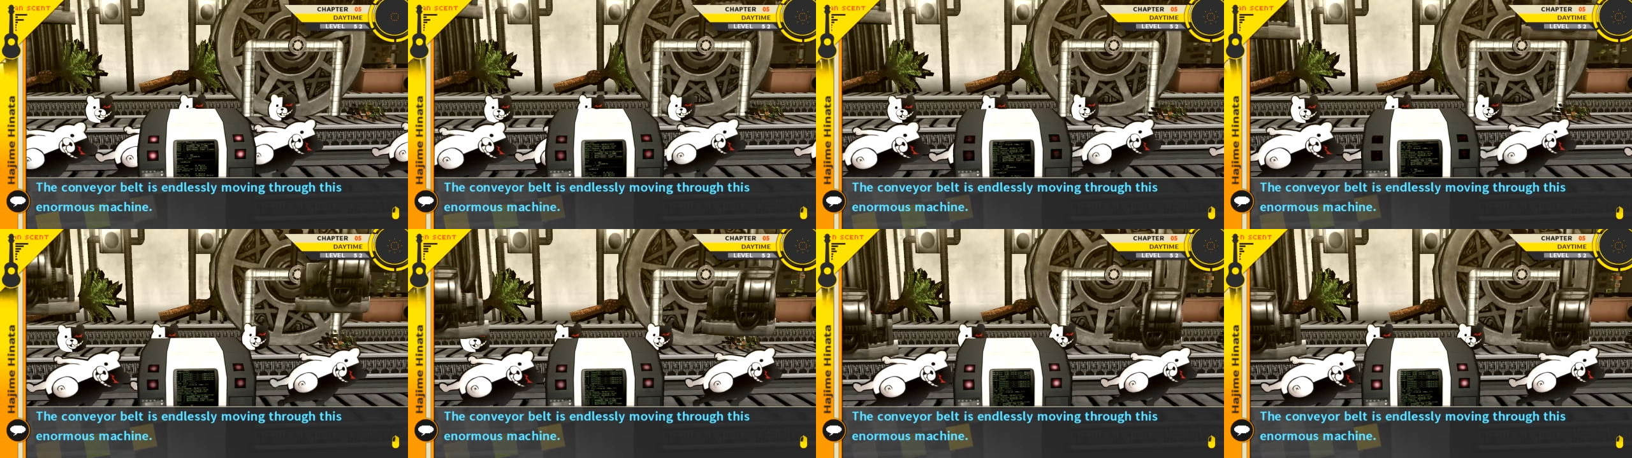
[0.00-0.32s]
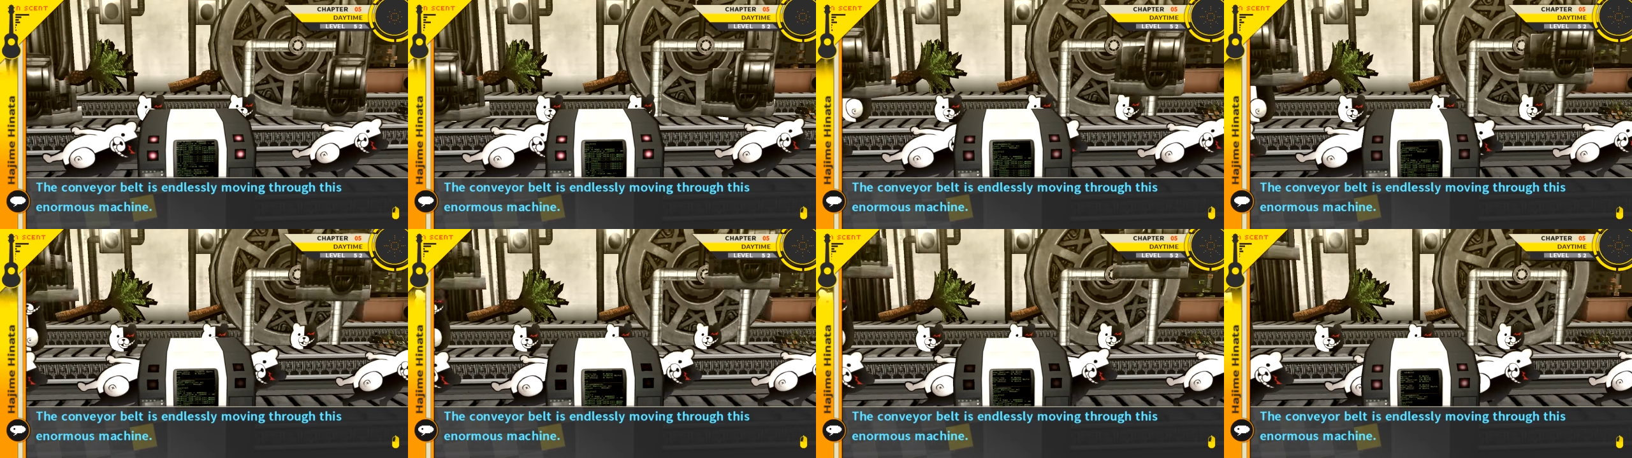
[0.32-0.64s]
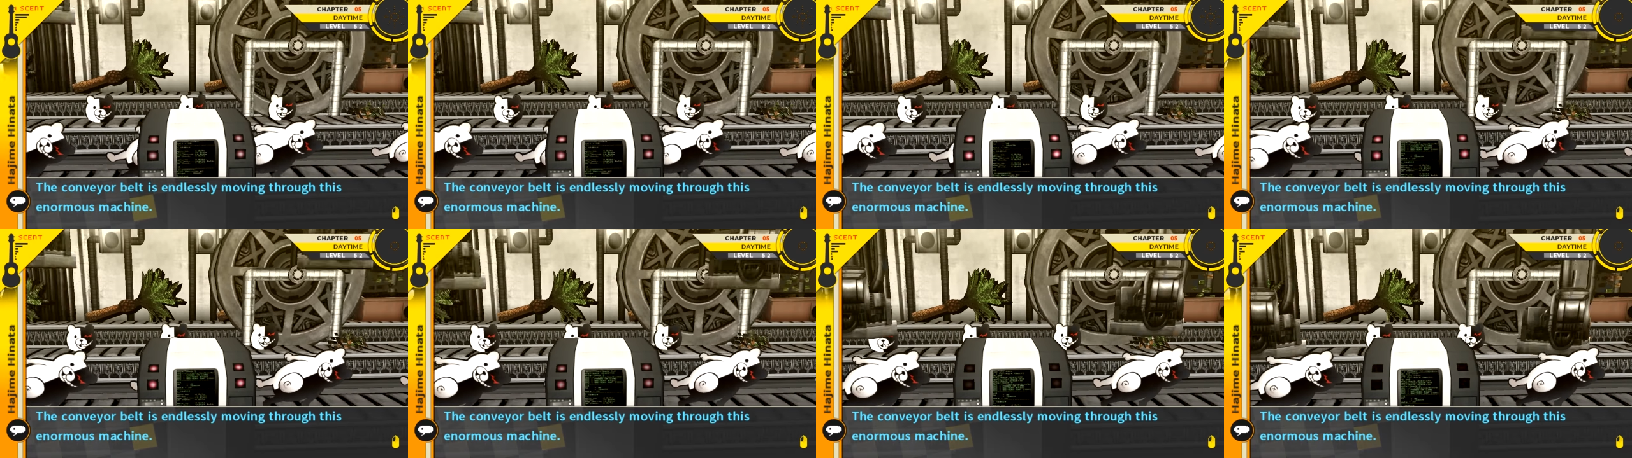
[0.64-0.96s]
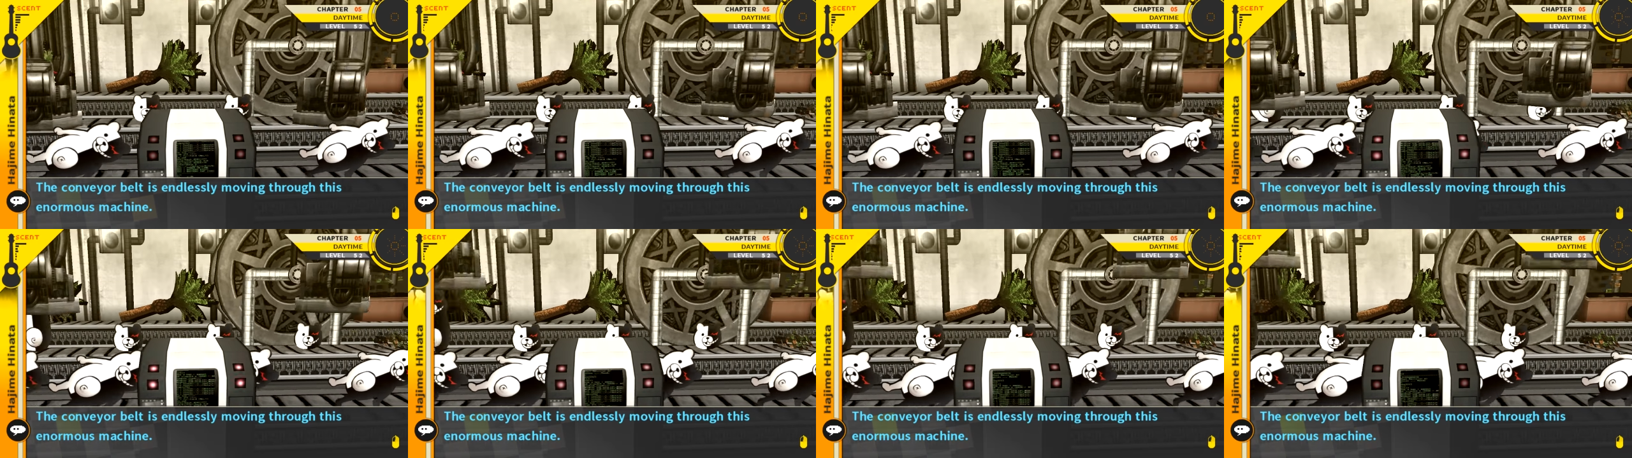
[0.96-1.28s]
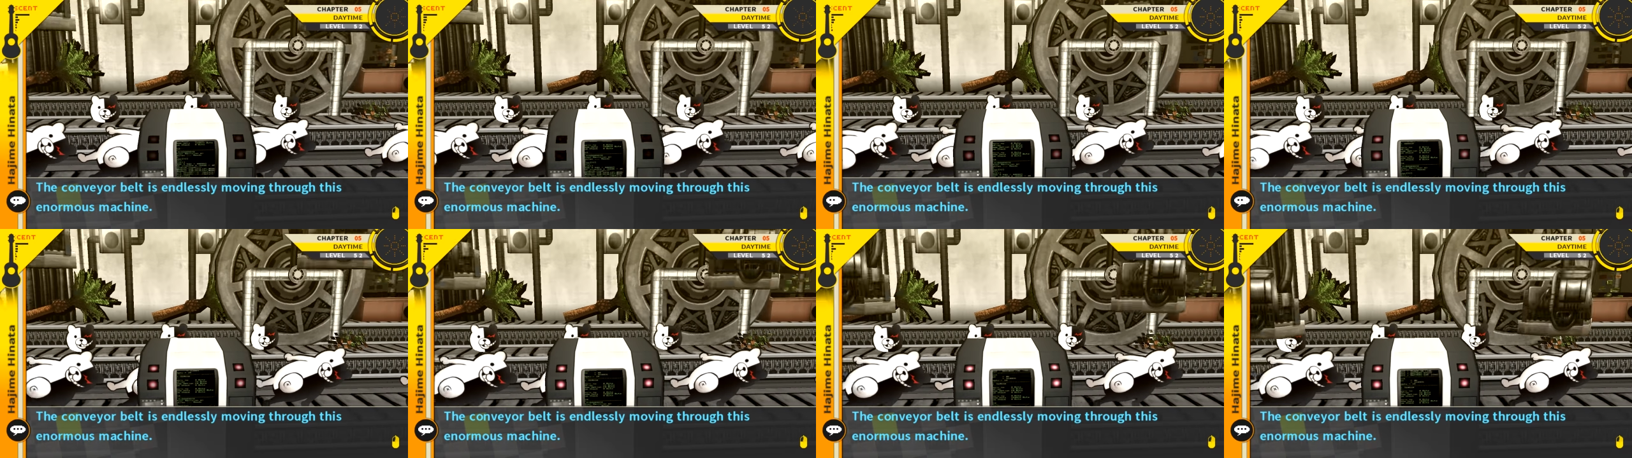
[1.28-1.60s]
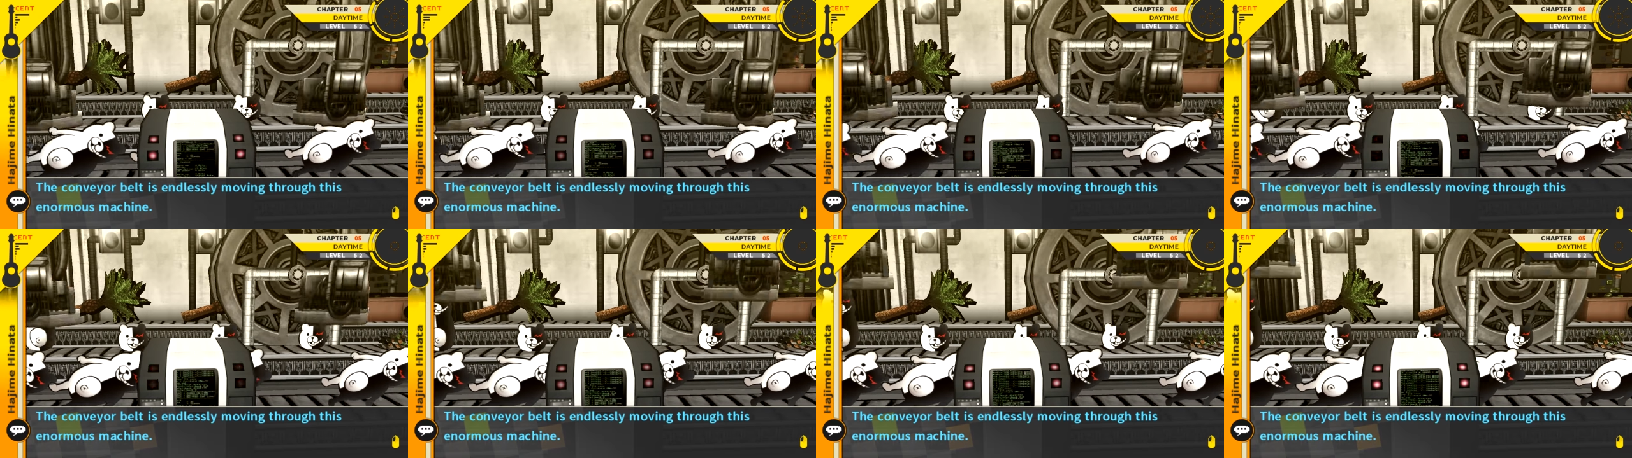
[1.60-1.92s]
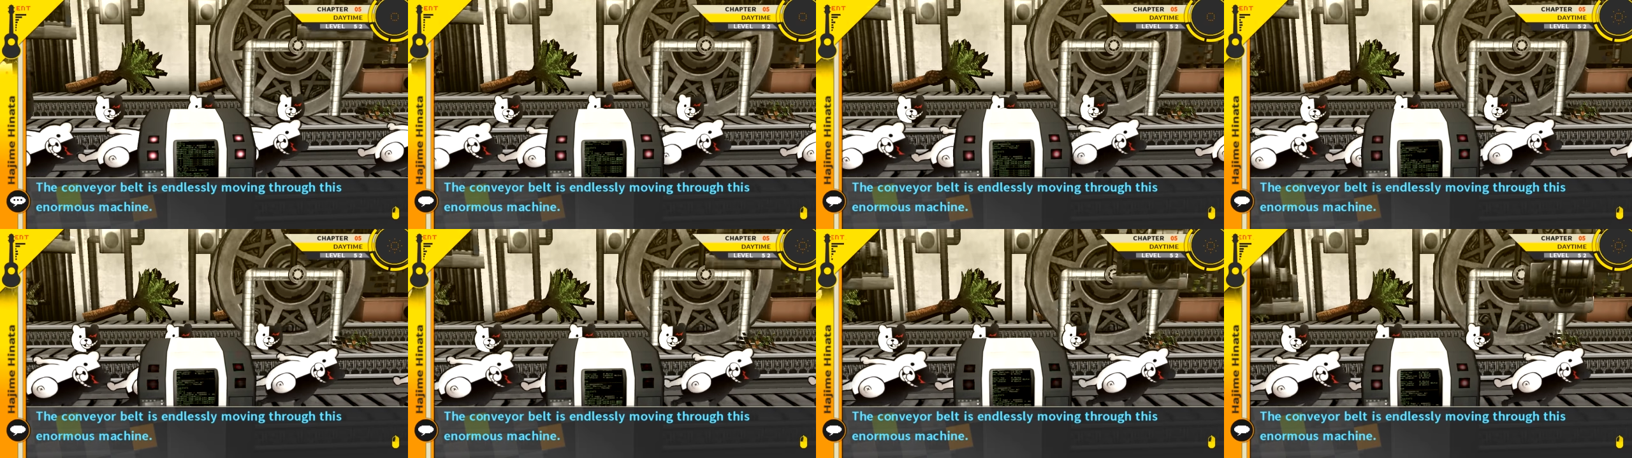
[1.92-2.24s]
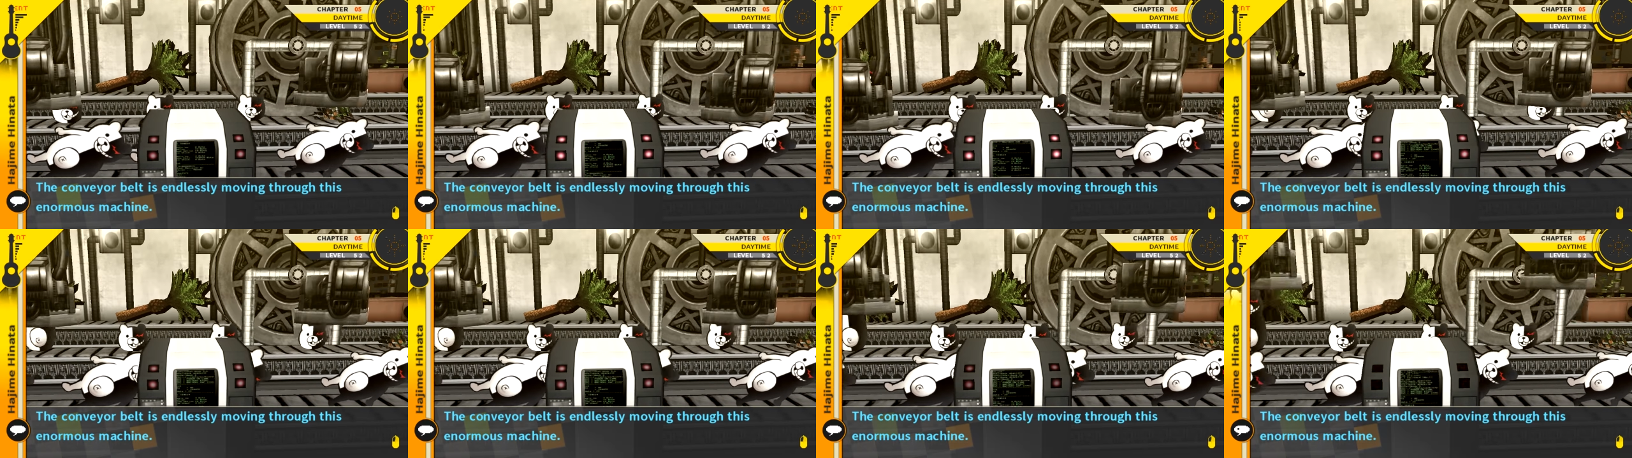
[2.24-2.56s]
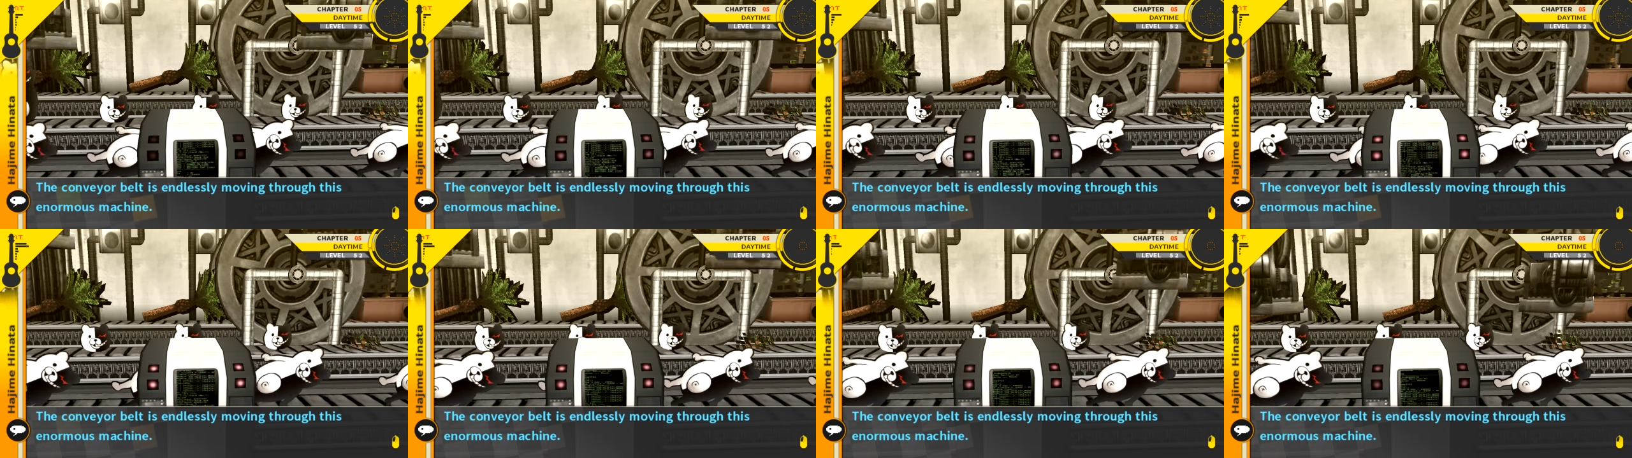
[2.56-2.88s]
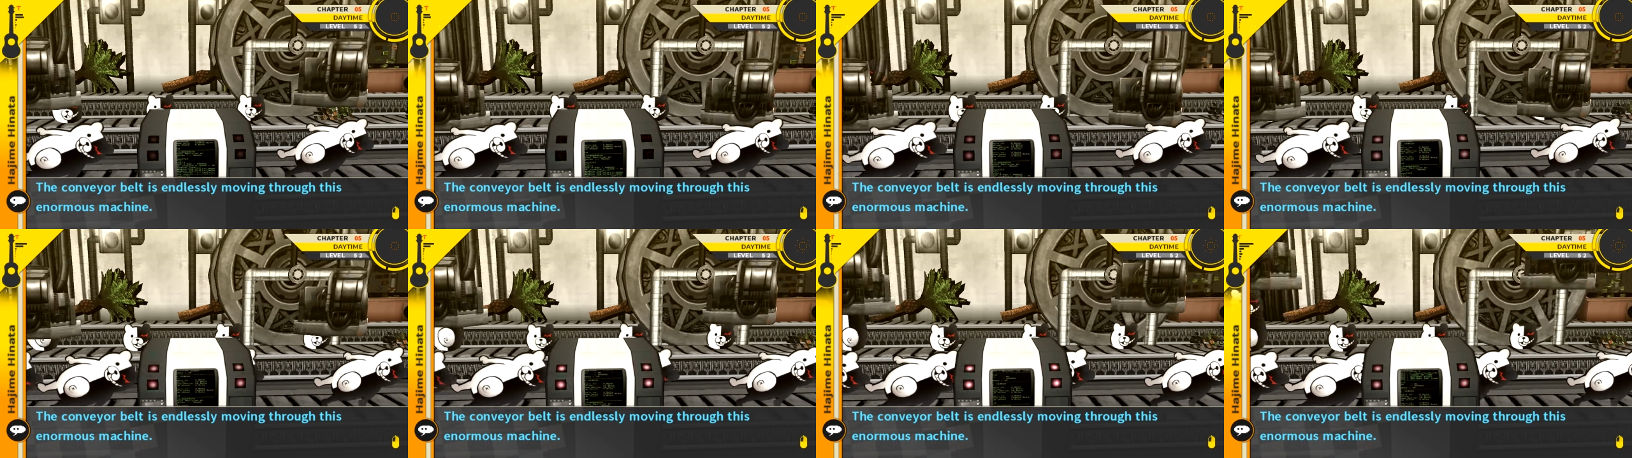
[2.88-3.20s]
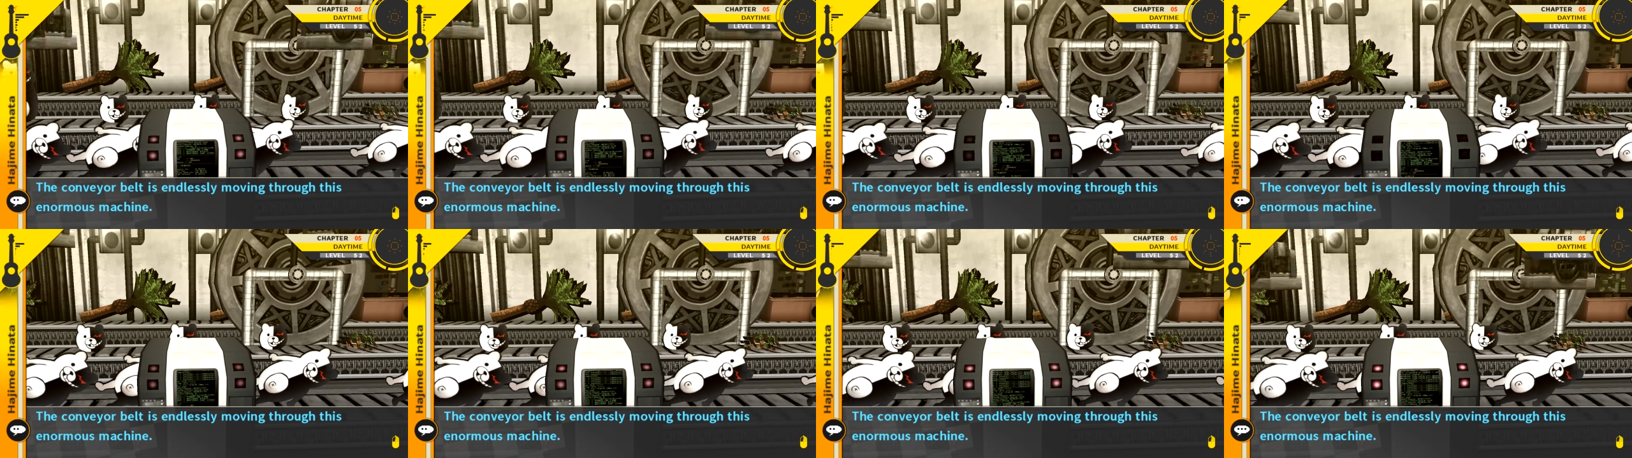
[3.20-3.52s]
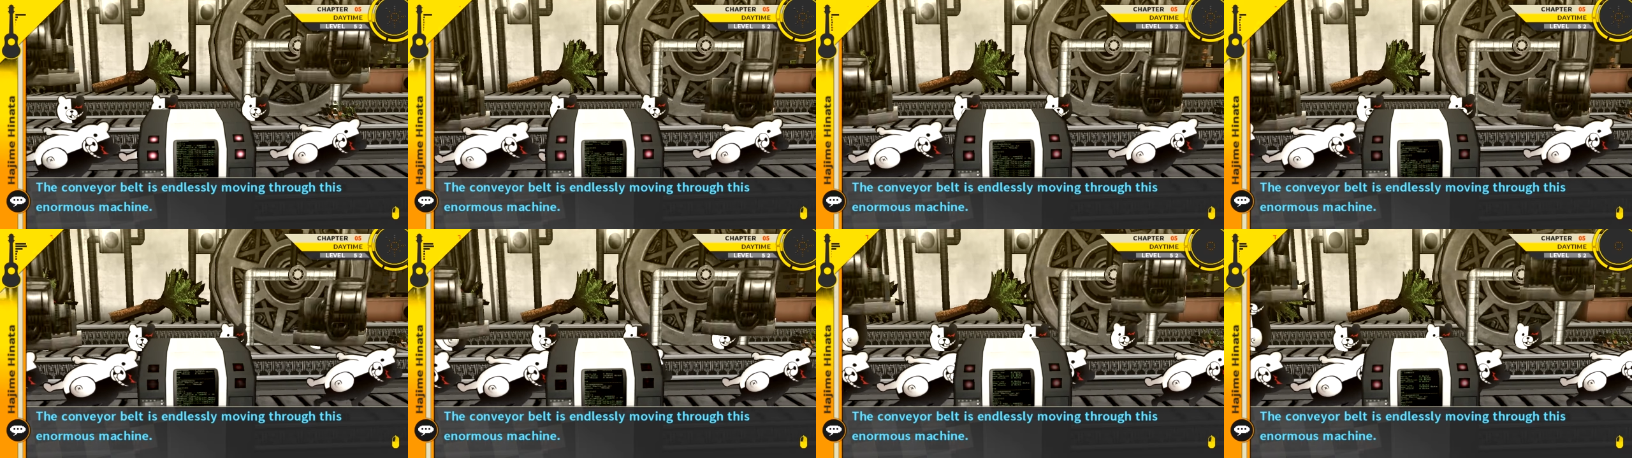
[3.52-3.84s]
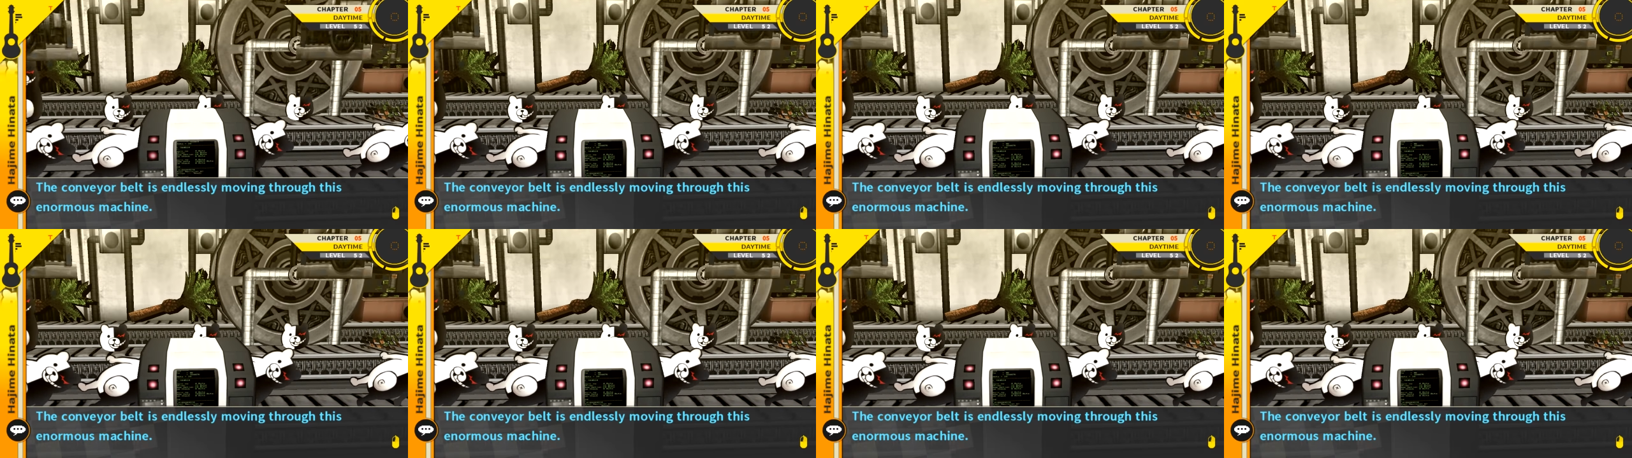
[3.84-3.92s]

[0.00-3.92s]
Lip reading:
Nobody's mouth can be seen.